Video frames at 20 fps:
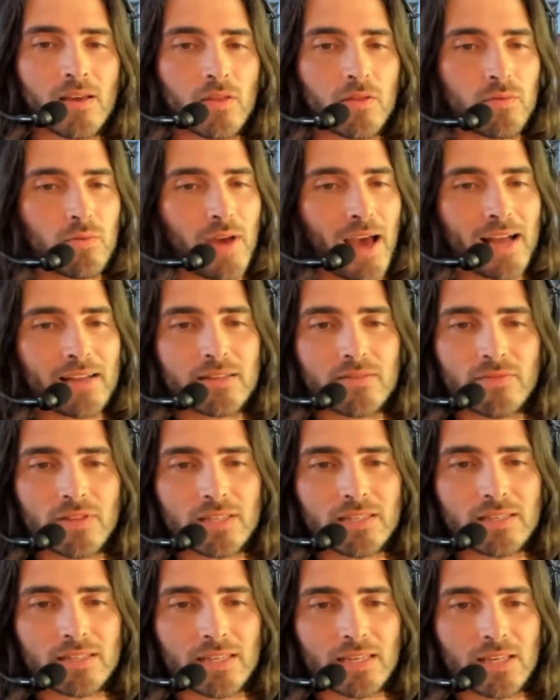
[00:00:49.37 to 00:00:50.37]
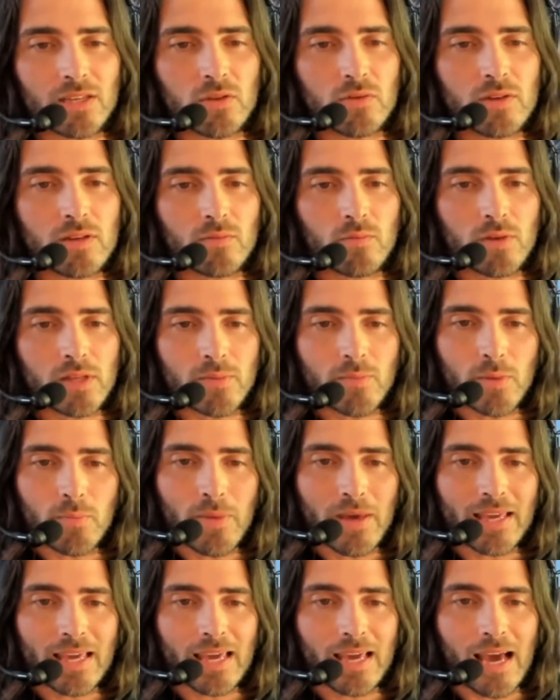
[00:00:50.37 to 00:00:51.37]
Through active listening, you can really be
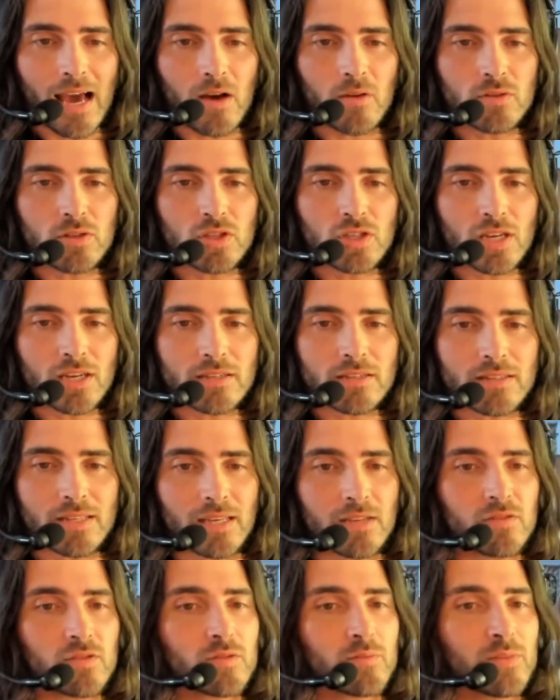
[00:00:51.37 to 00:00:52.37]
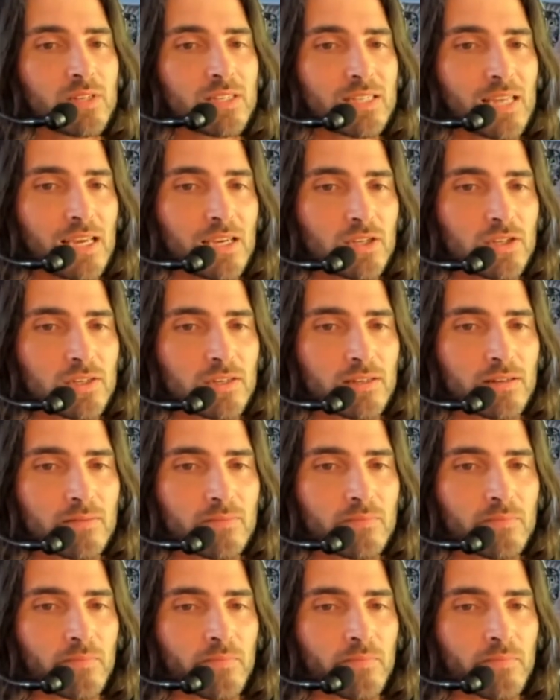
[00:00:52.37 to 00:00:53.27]
picking out just the instrumentation,